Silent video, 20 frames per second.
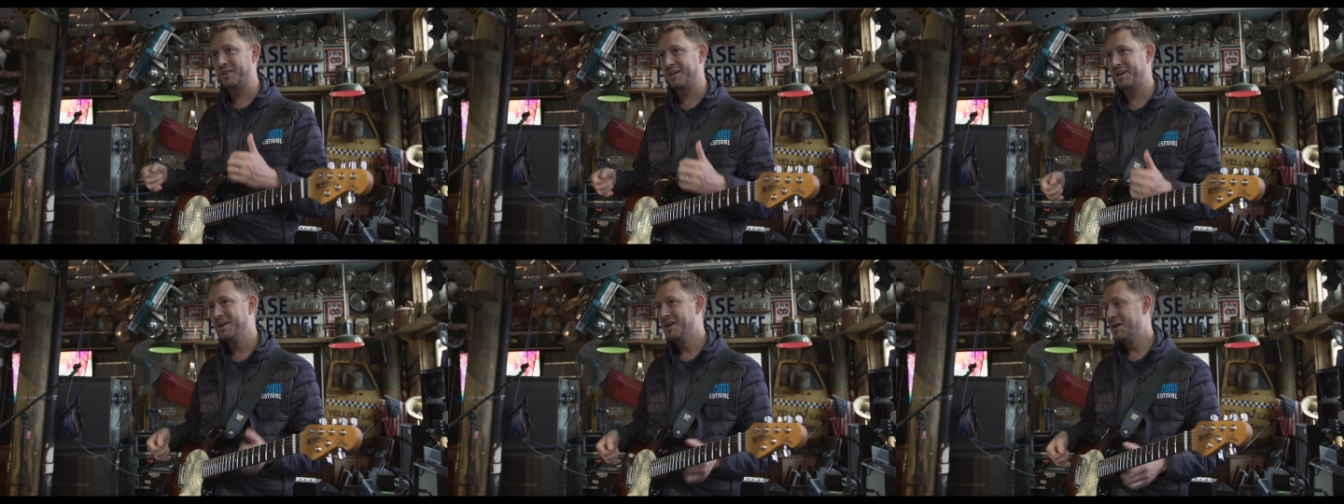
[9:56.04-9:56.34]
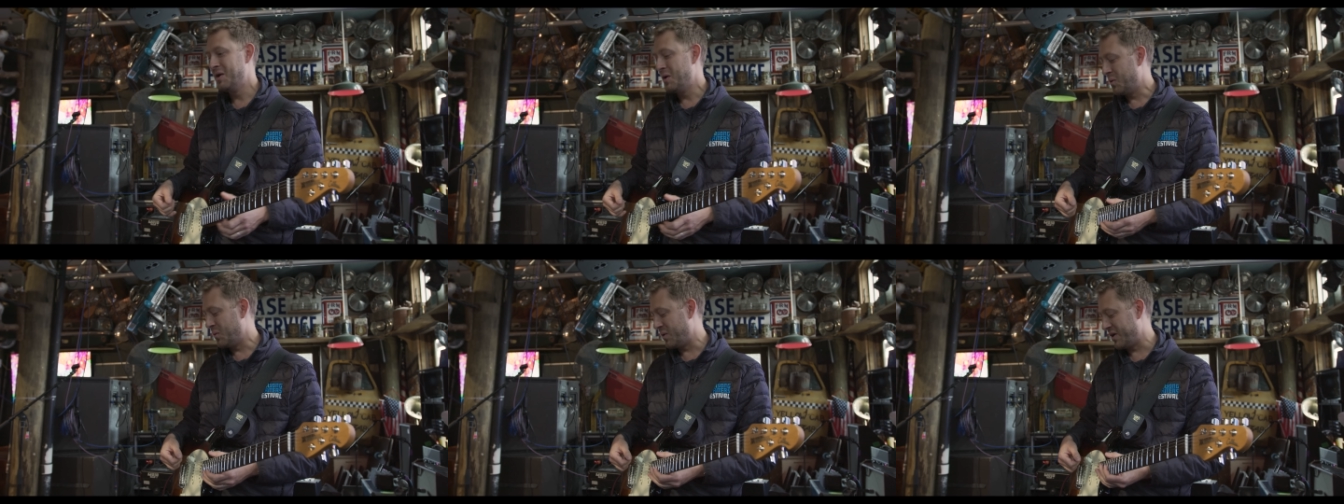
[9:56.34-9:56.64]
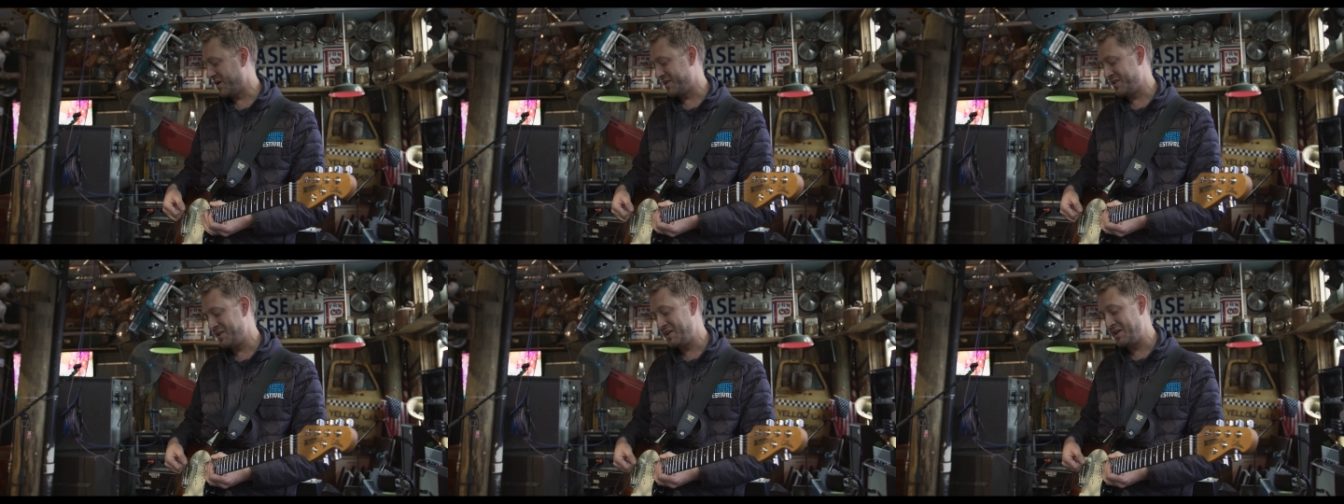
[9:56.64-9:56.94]
really
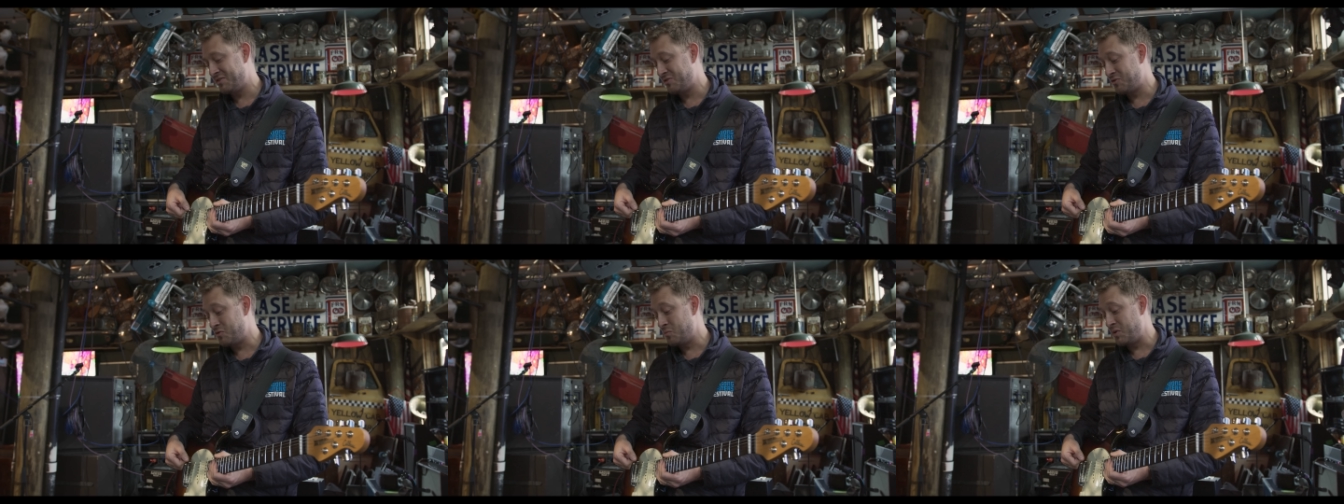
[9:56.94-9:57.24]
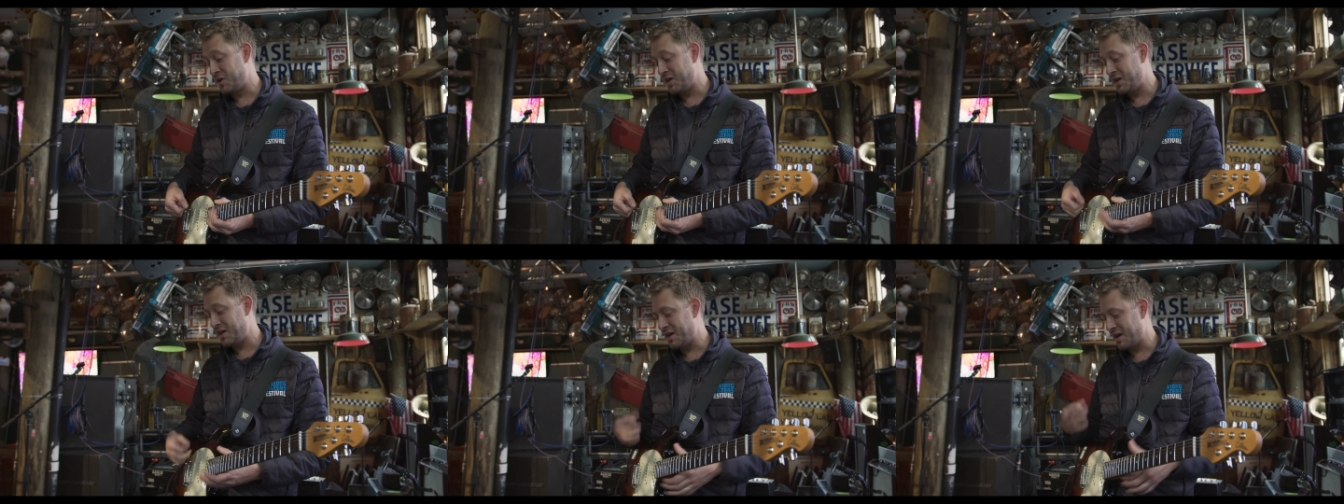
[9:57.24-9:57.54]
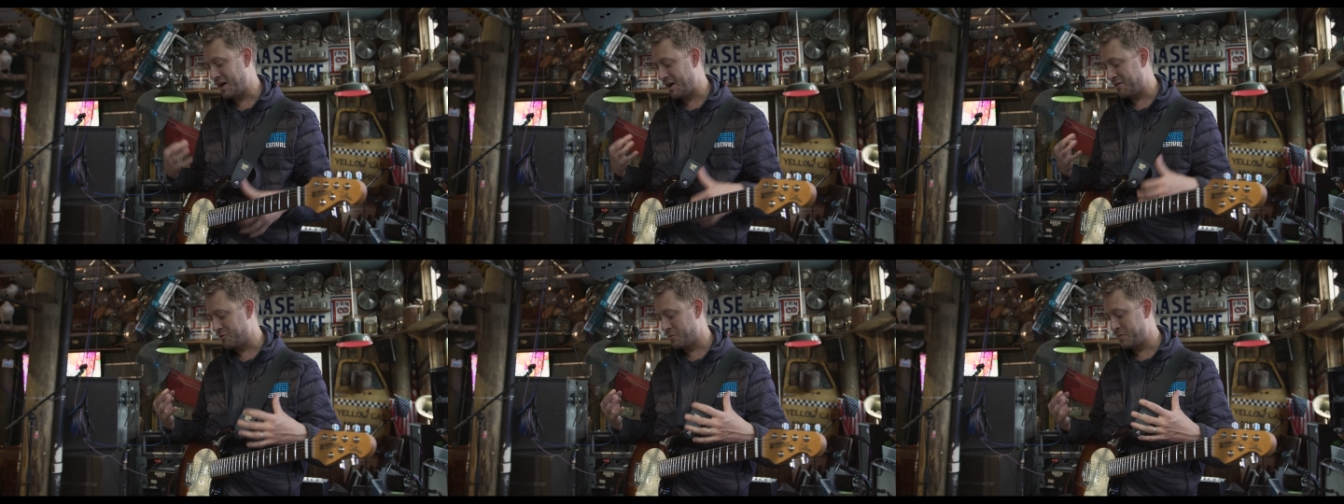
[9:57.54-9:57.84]
where it needs to be
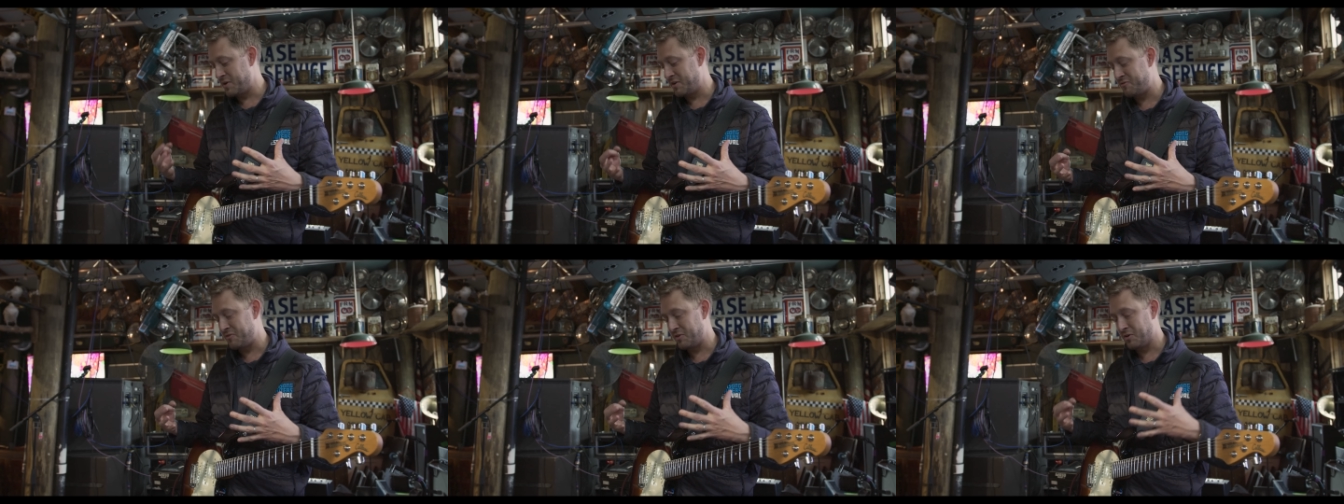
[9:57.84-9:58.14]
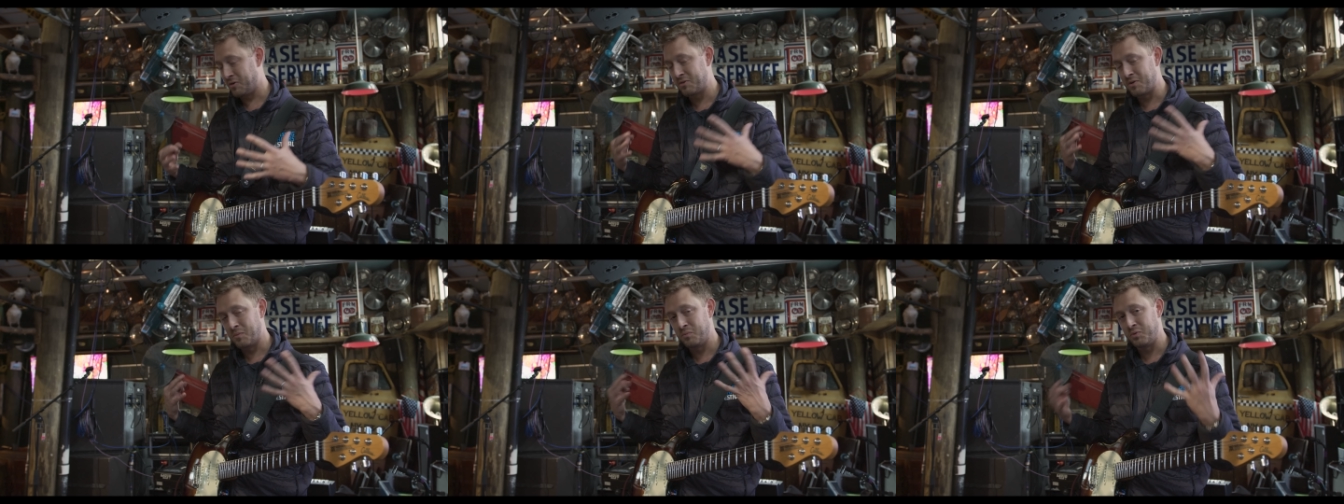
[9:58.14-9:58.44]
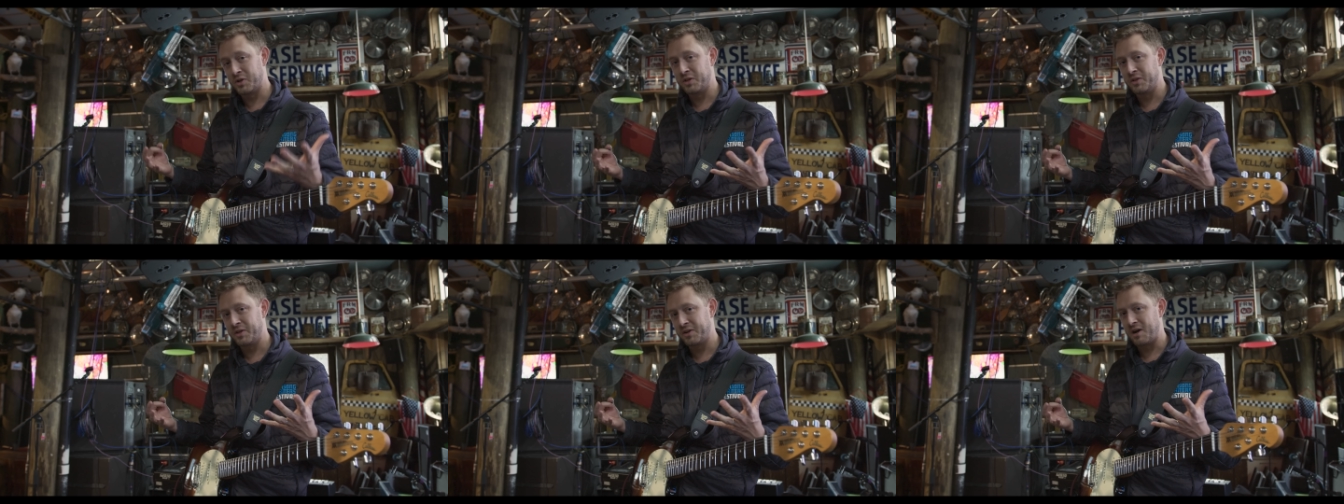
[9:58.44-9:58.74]
uh, for me to feel
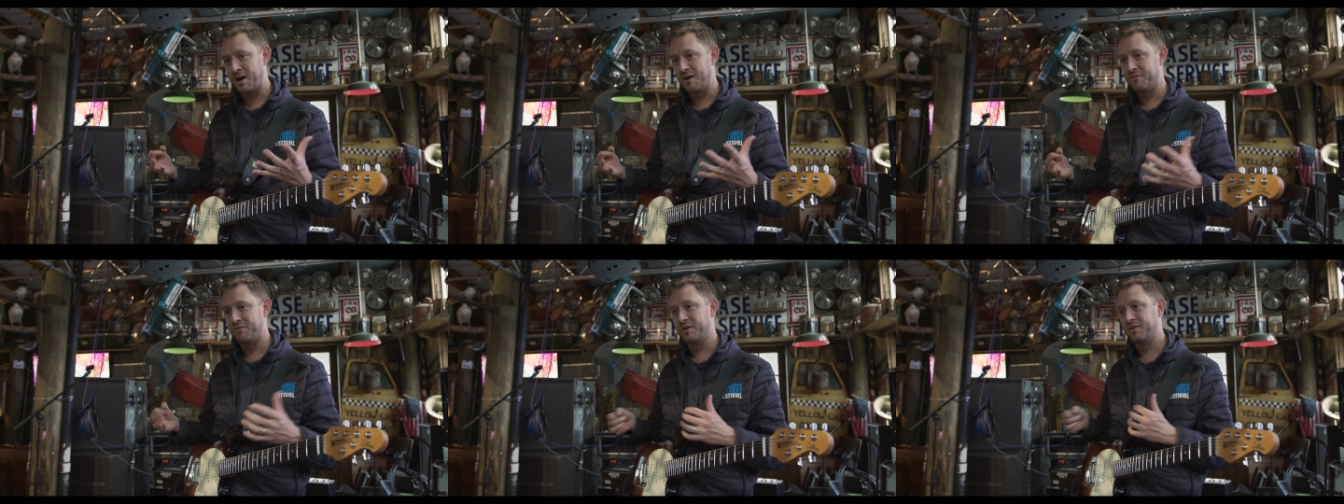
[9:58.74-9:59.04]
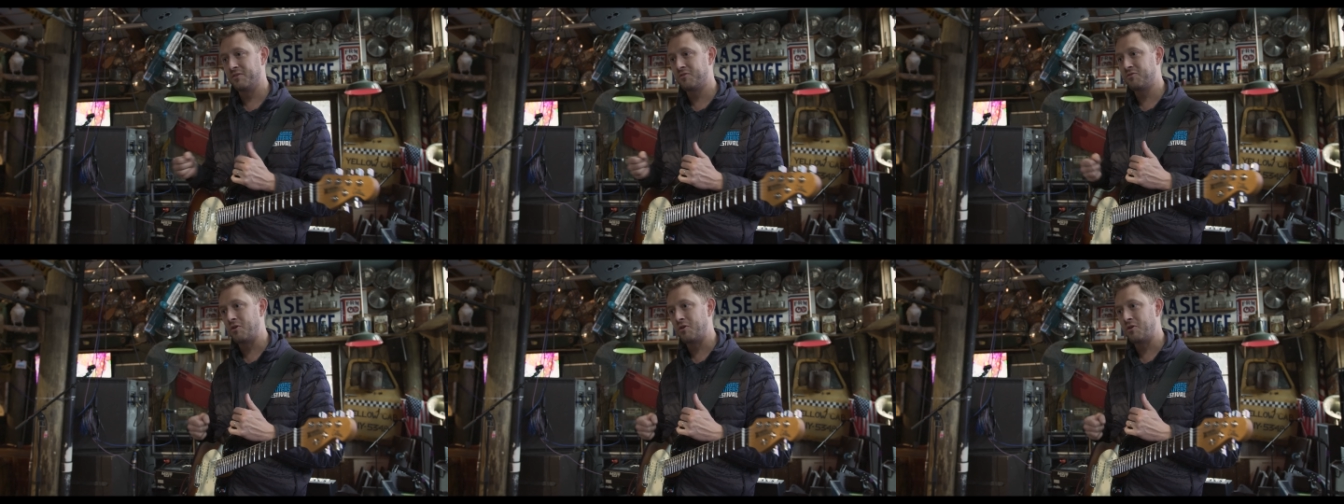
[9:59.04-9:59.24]
completely confident.